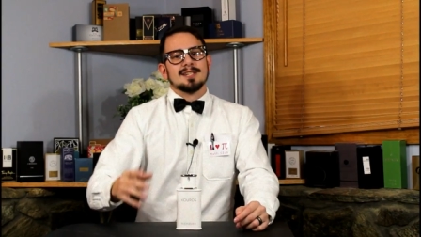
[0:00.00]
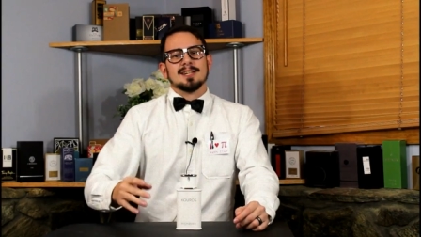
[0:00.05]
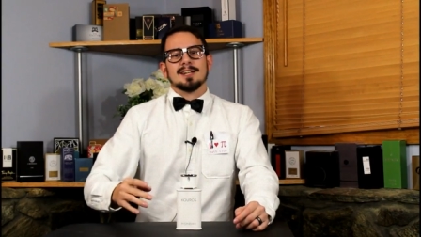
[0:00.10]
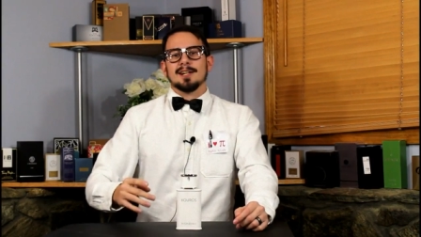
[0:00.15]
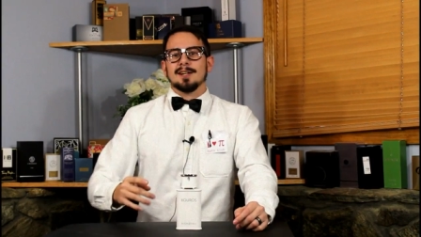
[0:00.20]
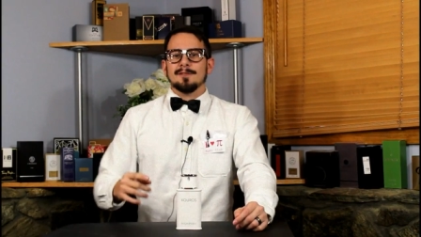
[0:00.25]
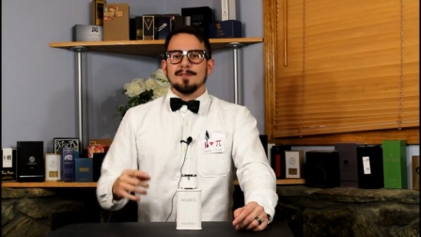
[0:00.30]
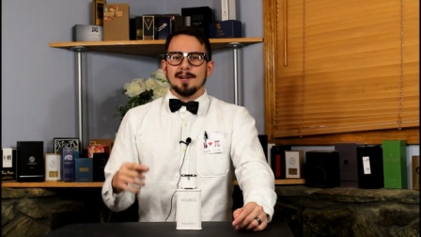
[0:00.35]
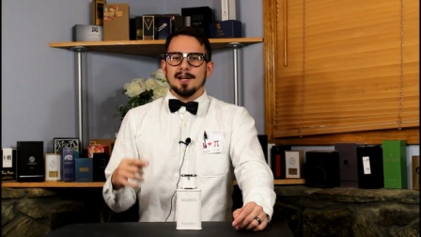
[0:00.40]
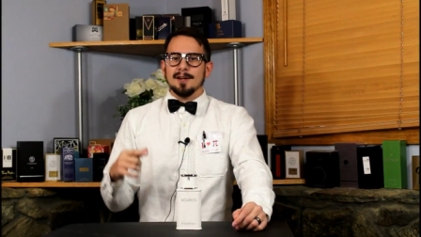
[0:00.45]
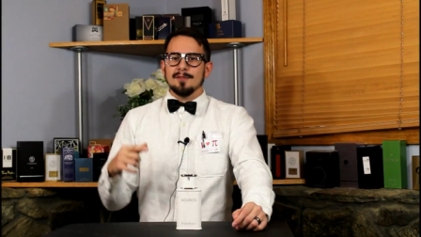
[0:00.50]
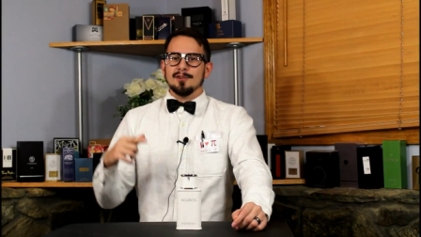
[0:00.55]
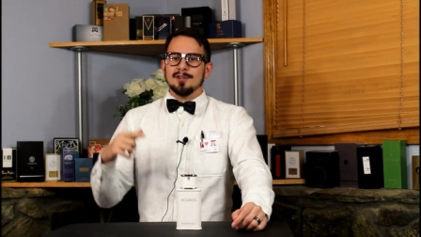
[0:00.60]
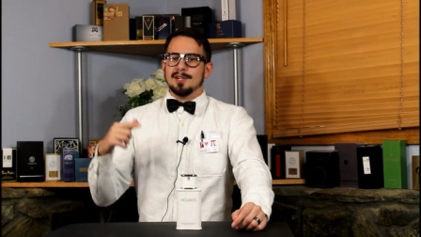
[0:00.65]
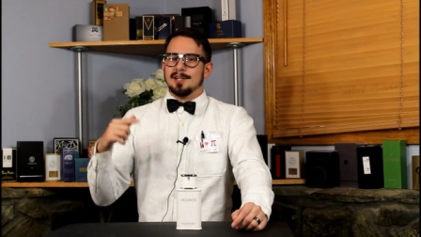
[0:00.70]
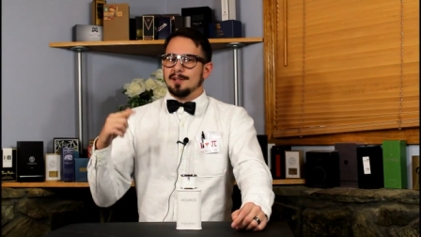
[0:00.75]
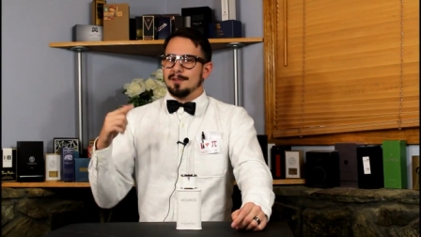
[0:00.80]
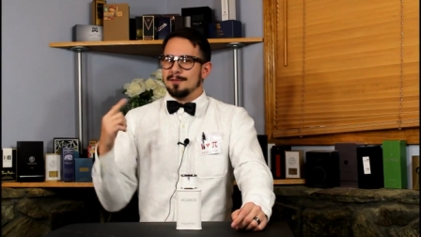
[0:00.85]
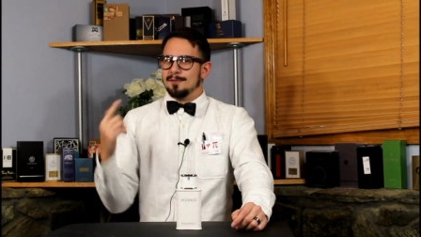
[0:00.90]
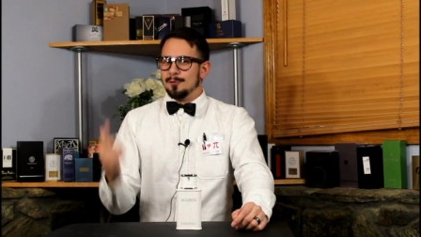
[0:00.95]
And if I ever
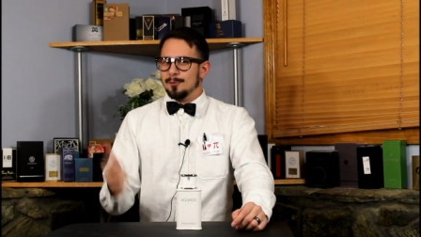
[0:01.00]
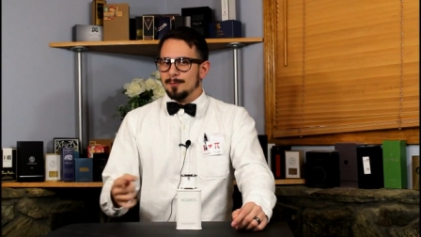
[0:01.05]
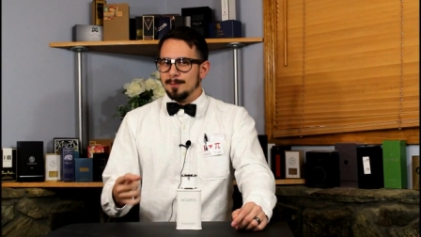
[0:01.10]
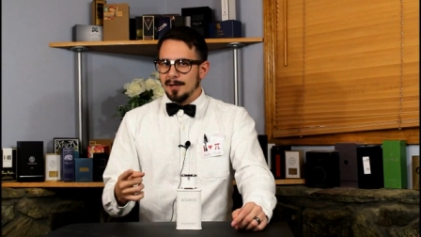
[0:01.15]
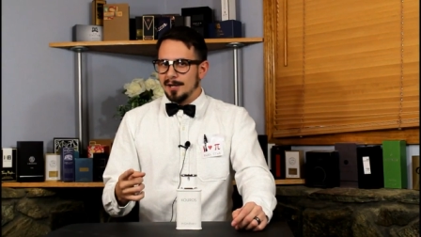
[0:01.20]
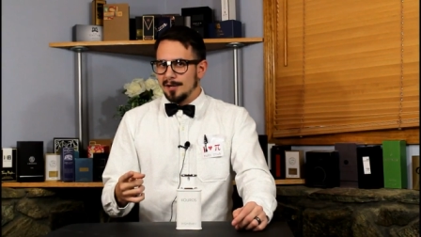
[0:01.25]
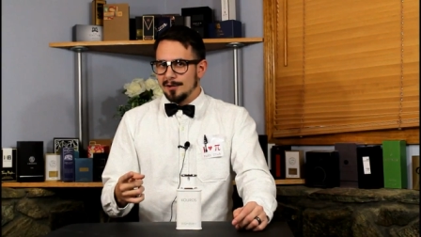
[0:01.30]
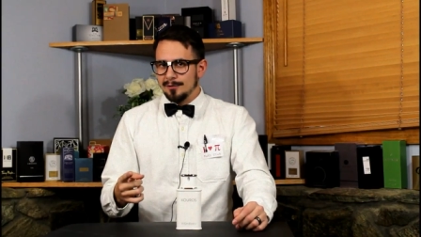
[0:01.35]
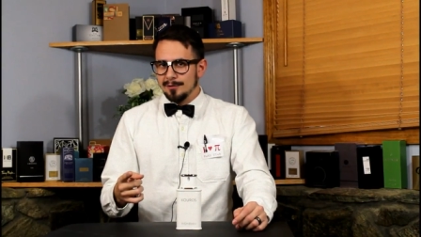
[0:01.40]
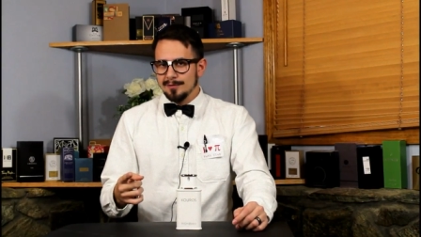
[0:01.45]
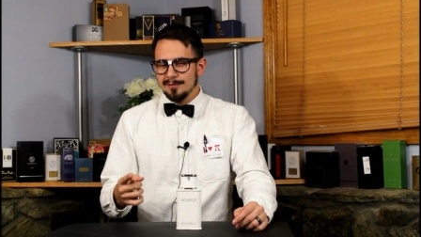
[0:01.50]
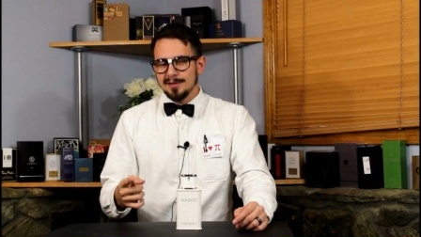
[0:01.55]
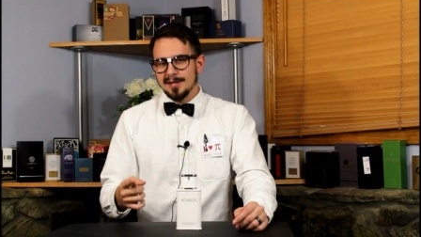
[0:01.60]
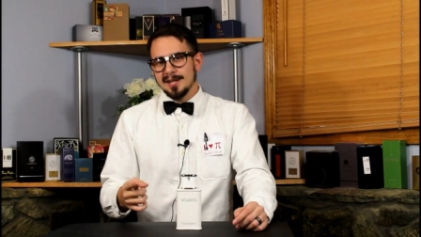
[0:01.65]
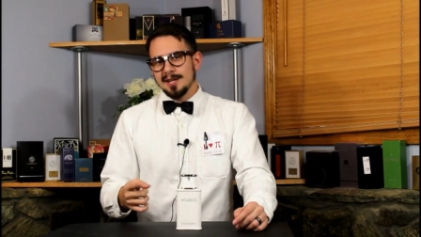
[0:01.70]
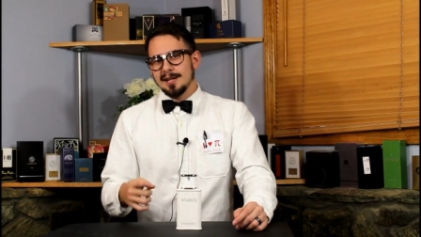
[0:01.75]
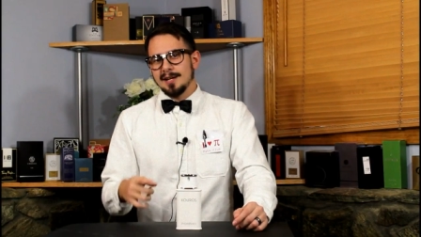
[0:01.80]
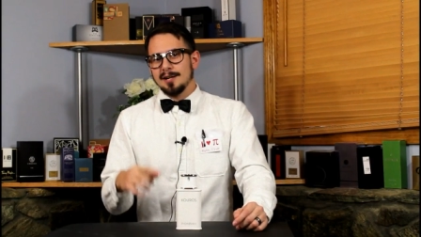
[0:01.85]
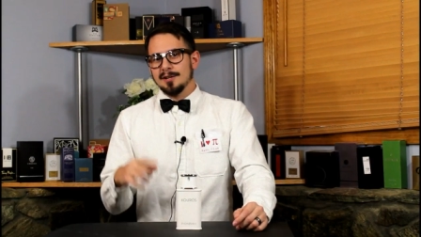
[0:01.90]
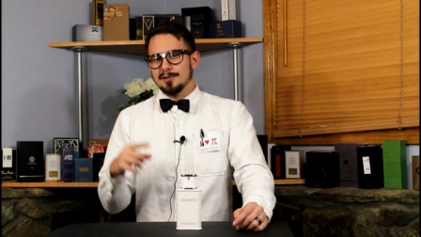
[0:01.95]
get a full bottle of
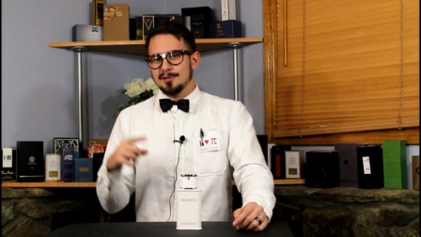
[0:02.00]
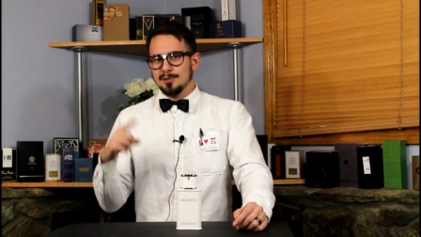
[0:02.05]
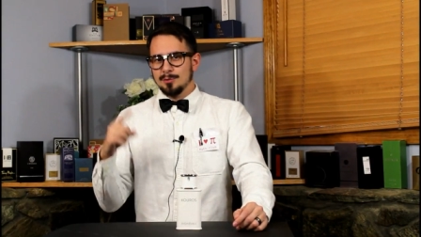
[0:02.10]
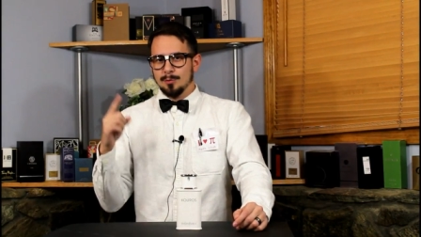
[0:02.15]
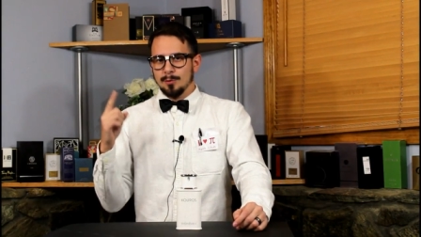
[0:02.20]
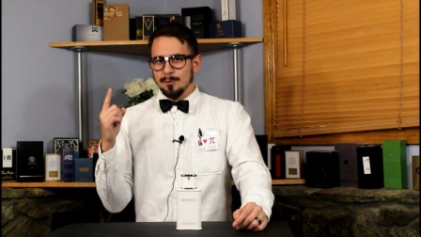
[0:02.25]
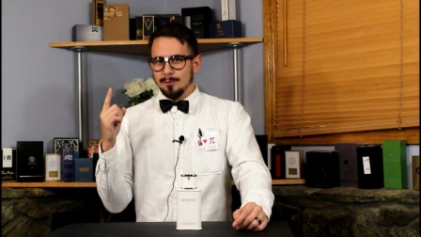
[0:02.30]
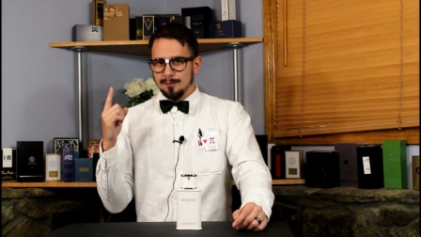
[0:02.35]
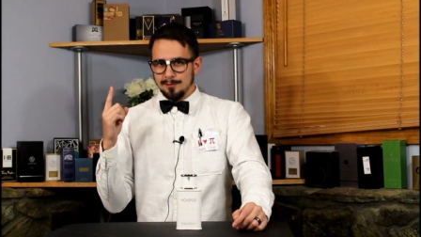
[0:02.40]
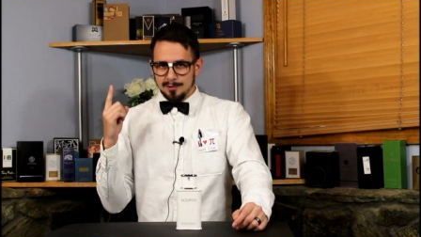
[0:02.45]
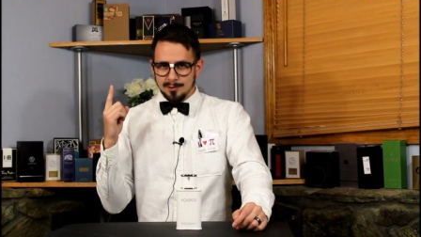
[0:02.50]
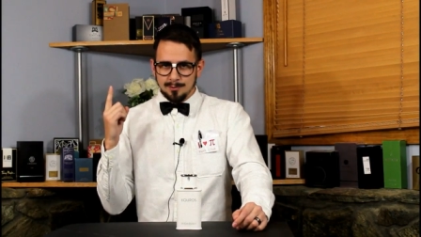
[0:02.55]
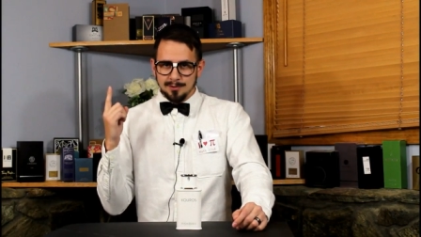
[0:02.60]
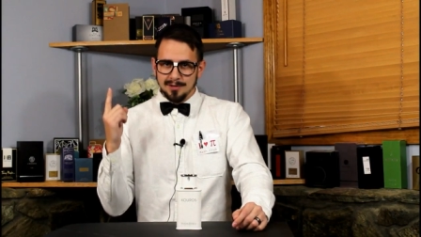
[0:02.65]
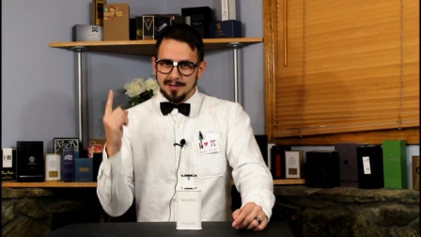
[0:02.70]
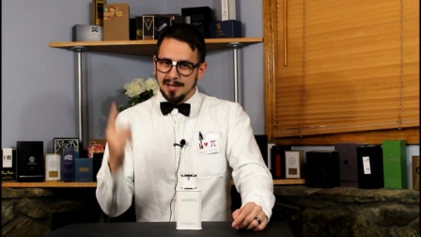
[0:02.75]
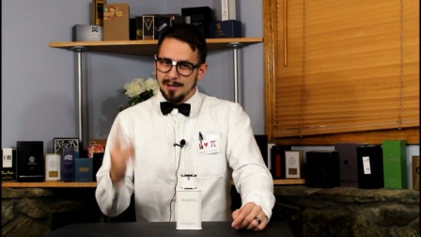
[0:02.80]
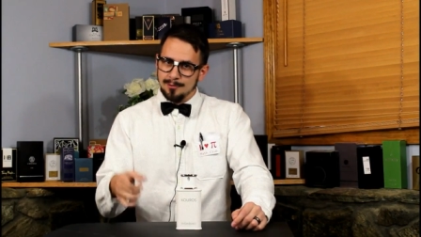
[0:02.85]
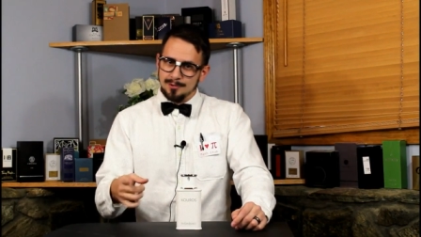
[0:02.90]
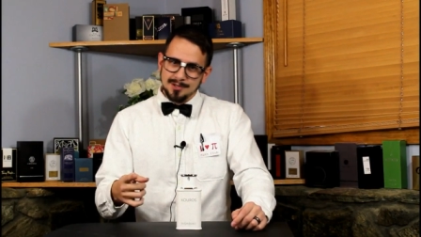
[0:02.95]
that, I'll do a review
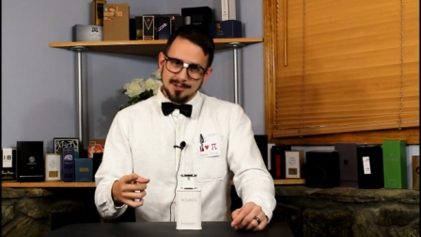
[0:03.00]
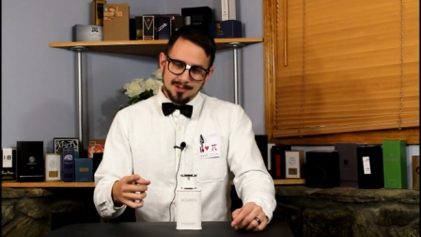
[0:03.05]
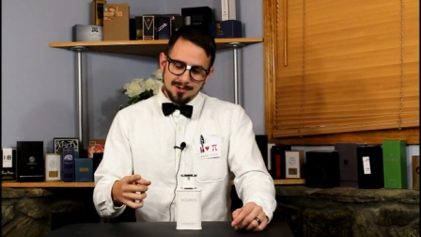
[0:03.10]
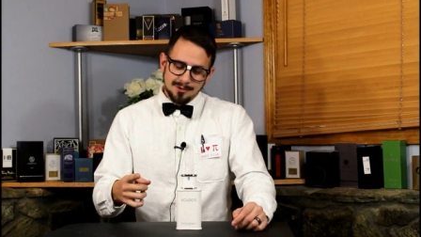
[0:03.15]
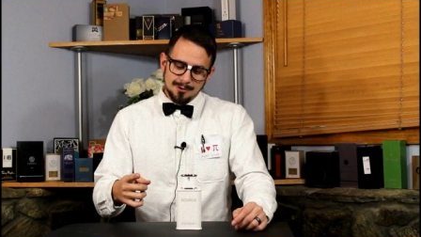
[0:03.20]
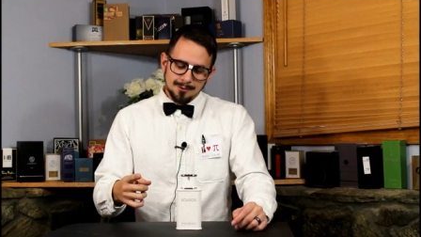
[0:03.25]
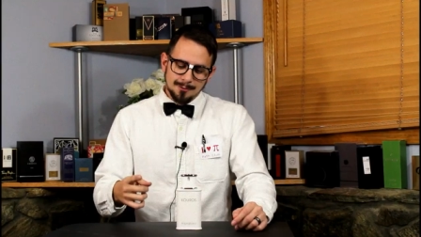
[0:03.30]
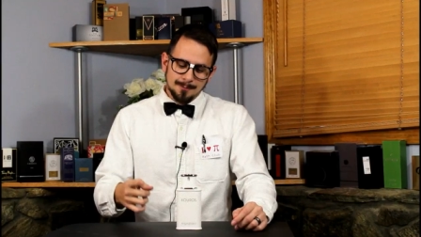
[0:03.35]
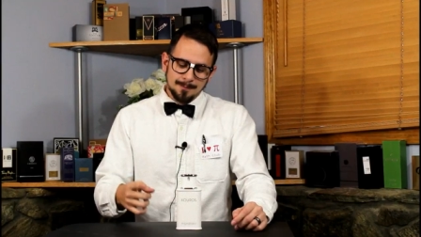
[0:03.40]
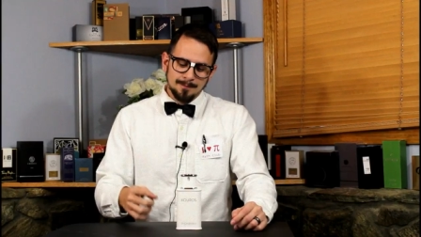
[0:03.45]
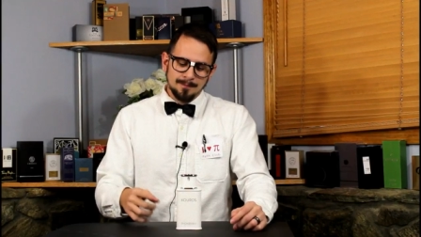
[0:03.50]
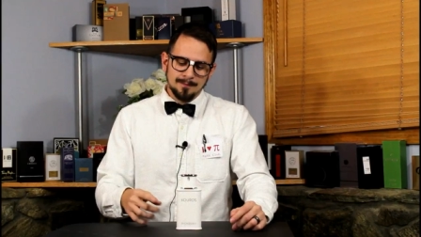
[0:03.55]
on that one too.